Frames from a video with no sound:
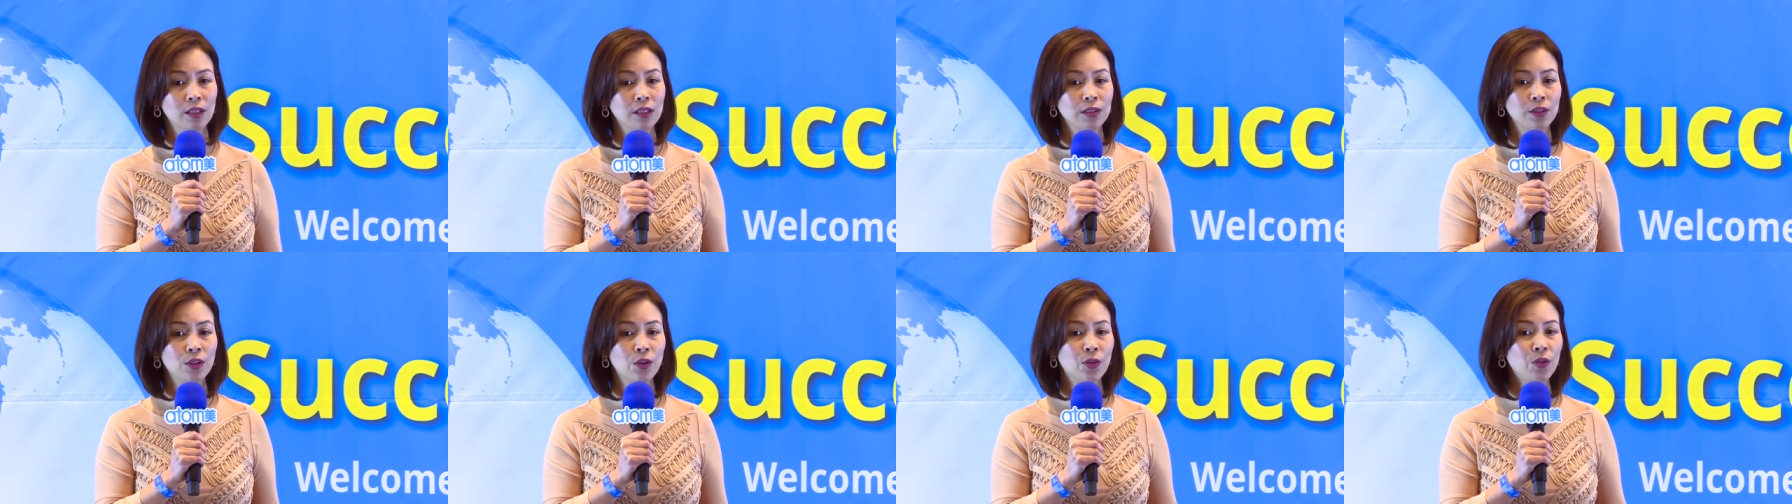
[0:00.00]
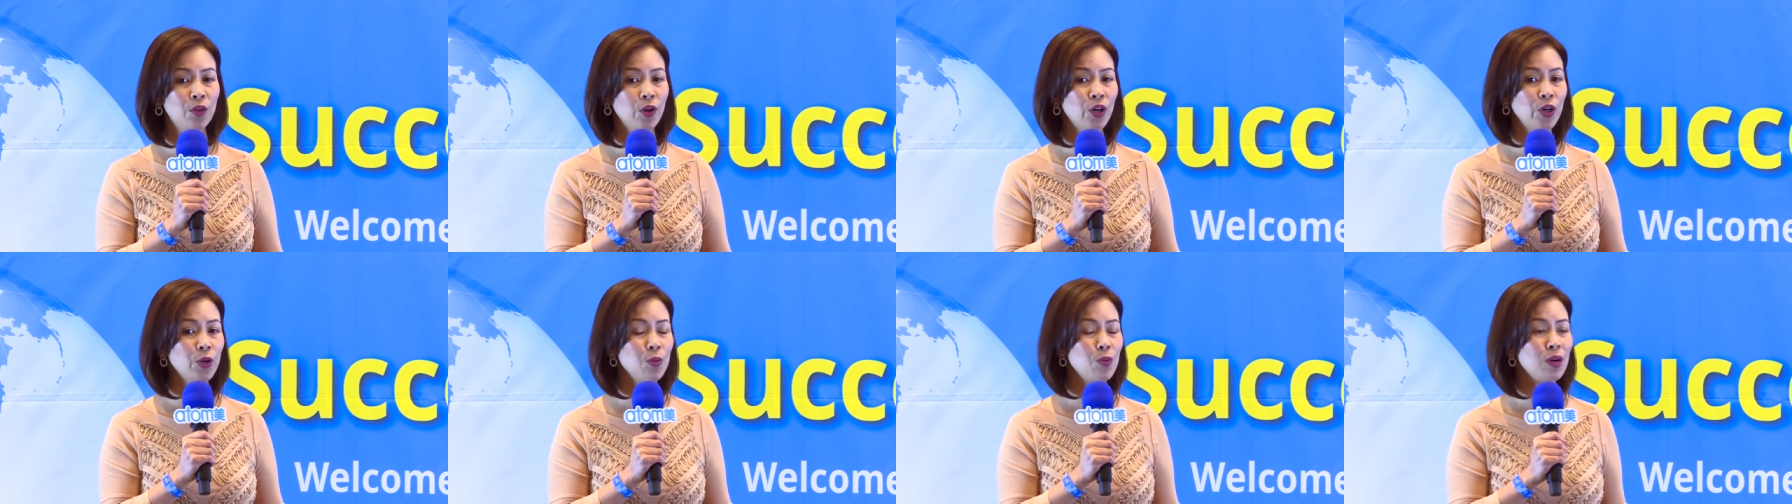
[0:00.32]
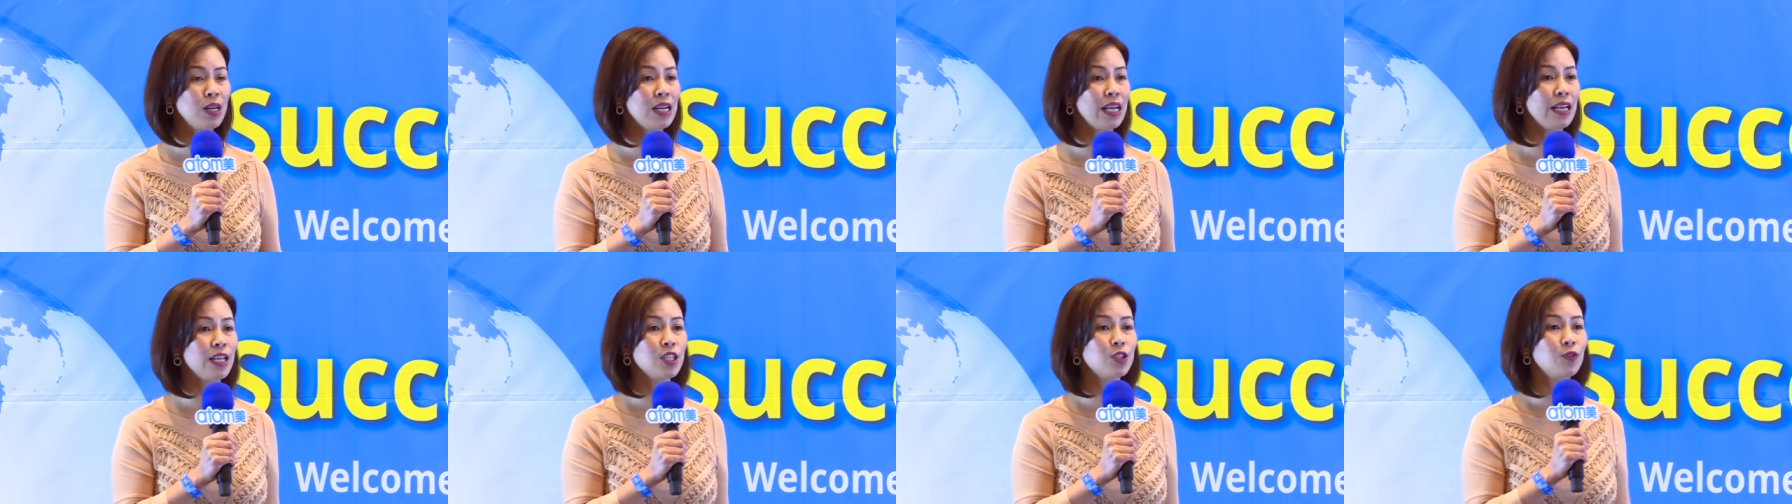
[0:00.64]
The third
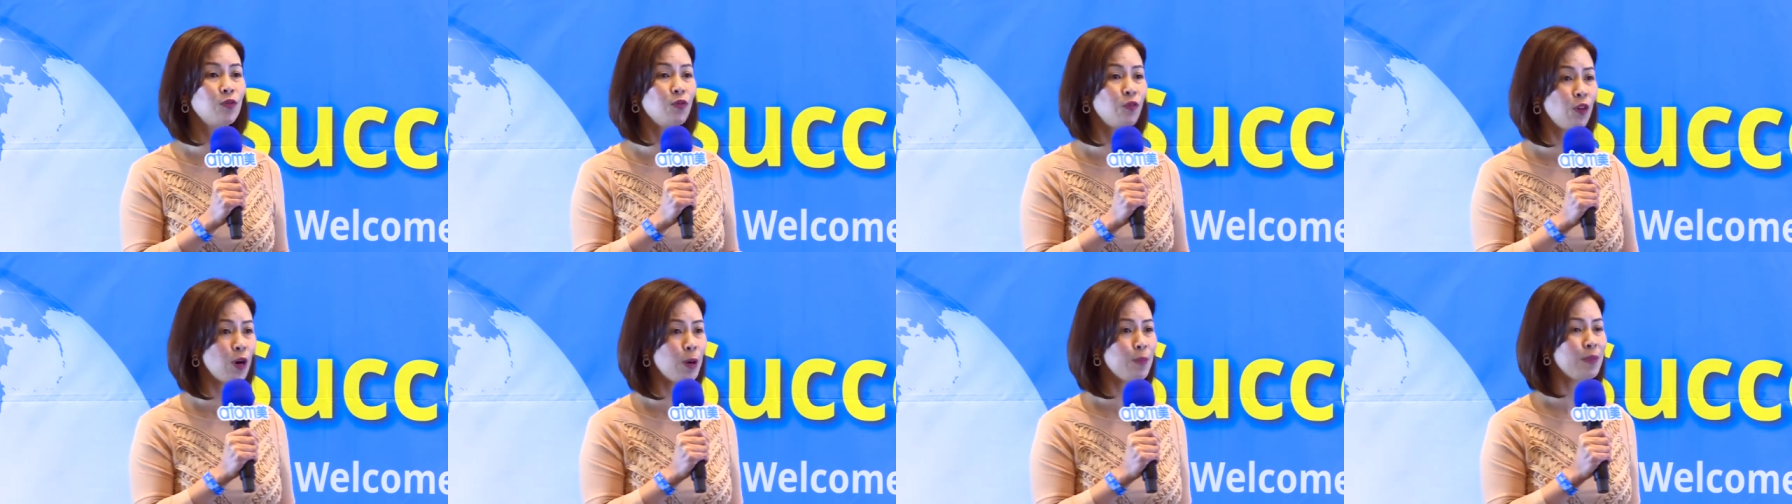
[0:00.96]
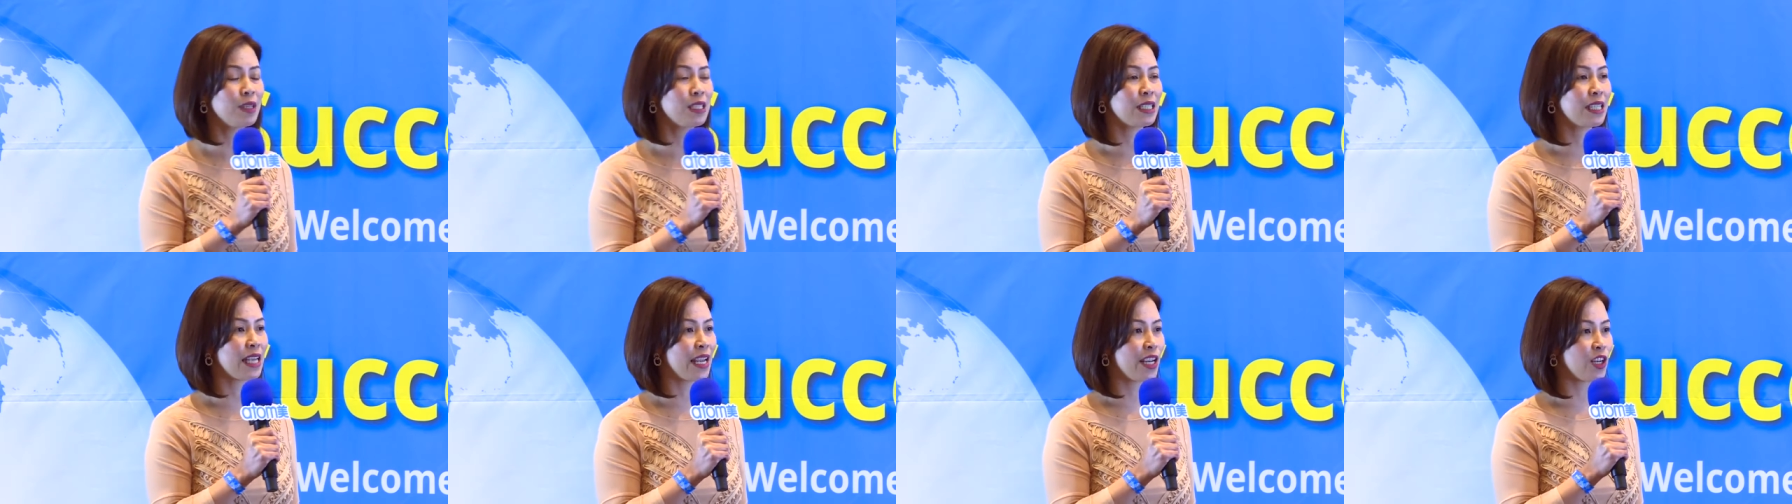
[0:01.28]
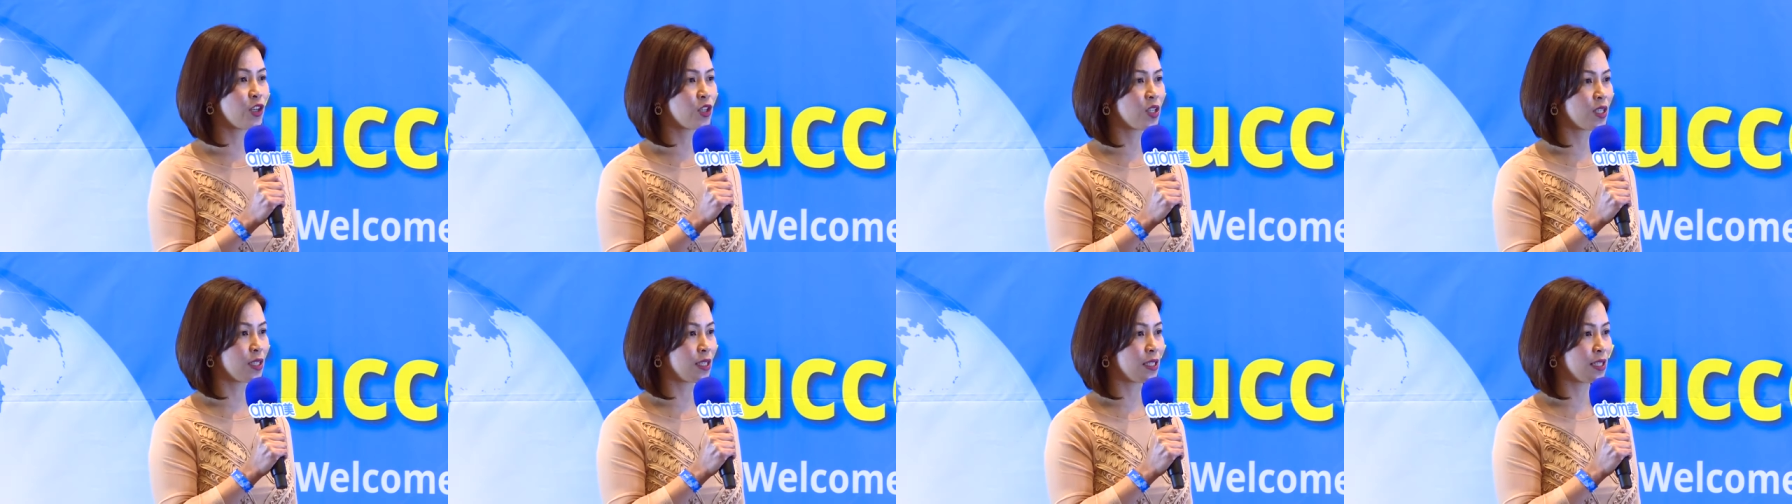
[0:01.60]
one is
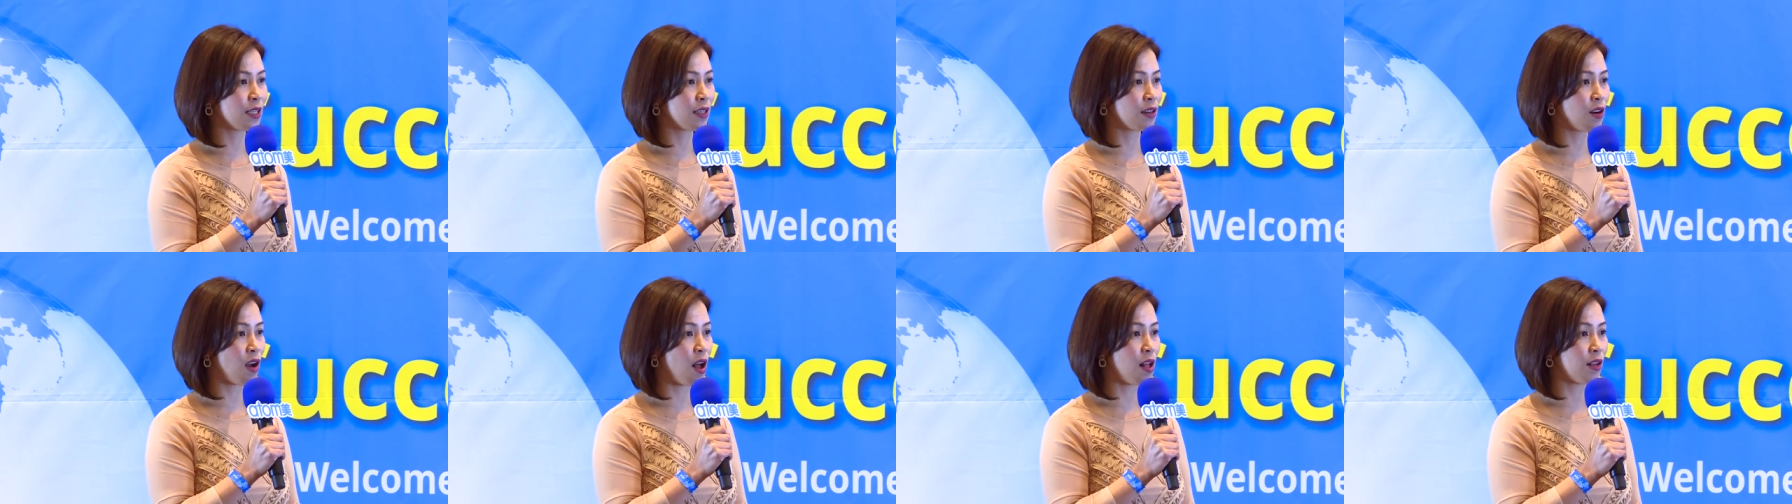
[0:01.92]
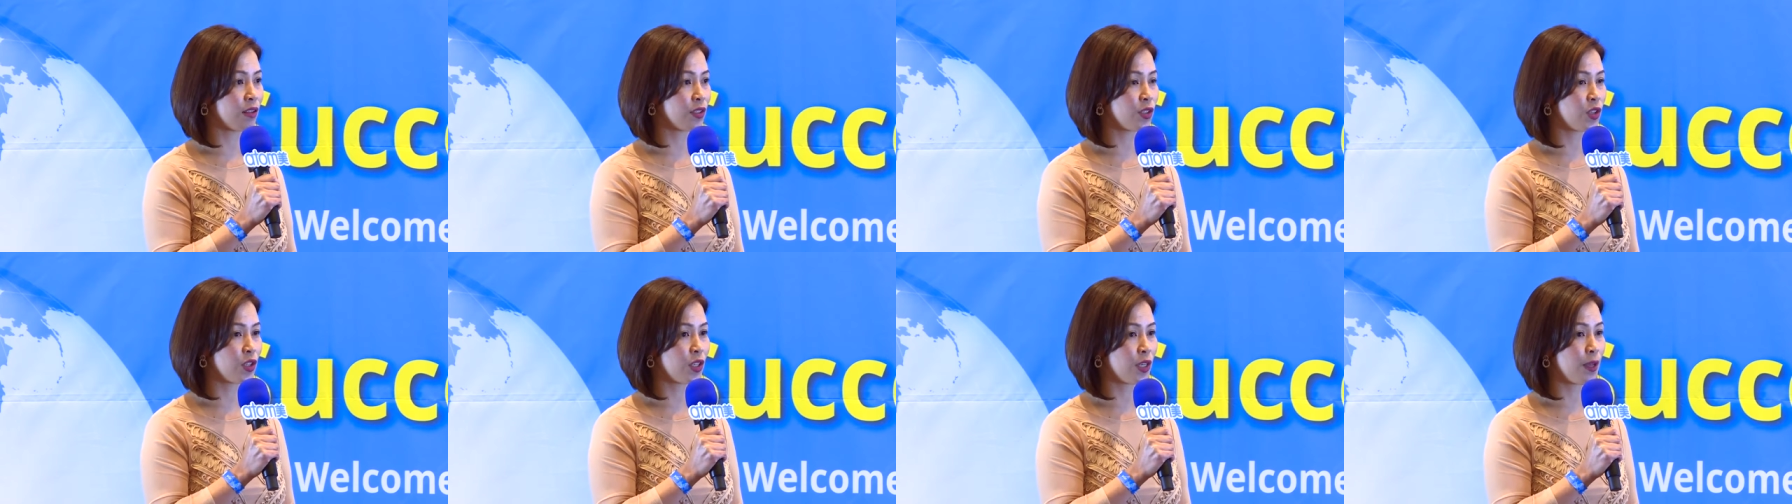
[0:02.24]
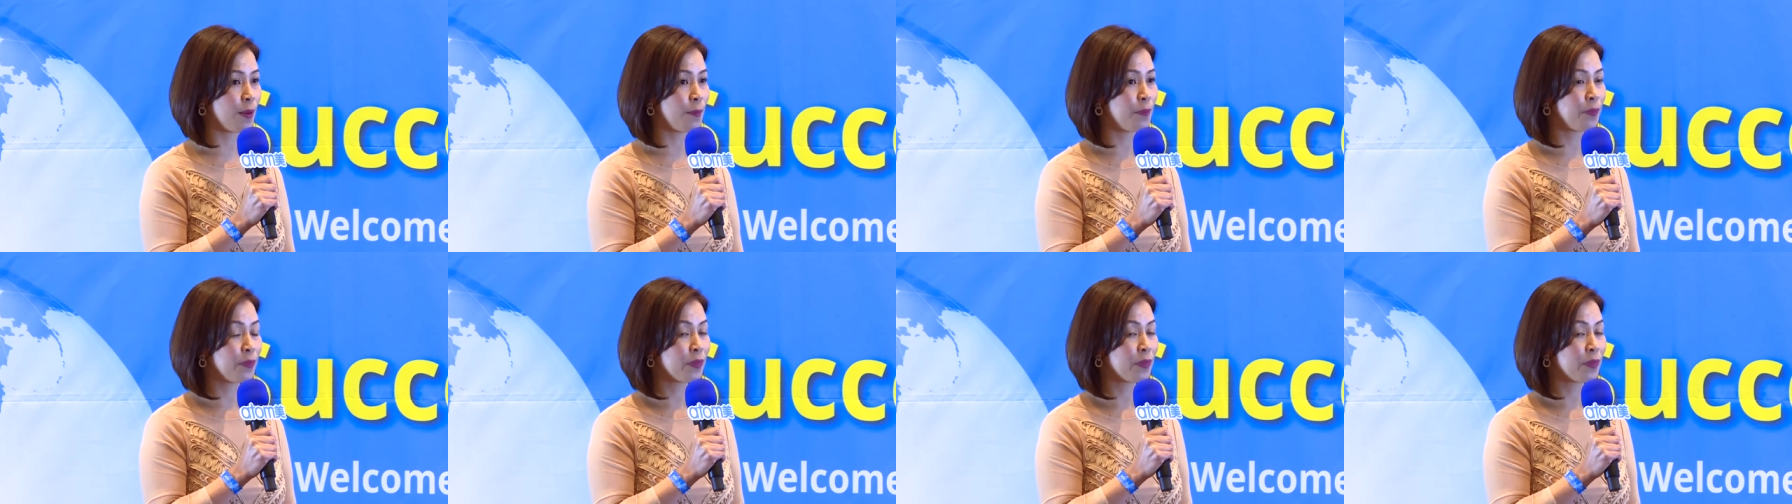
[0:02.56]
fermentation technology.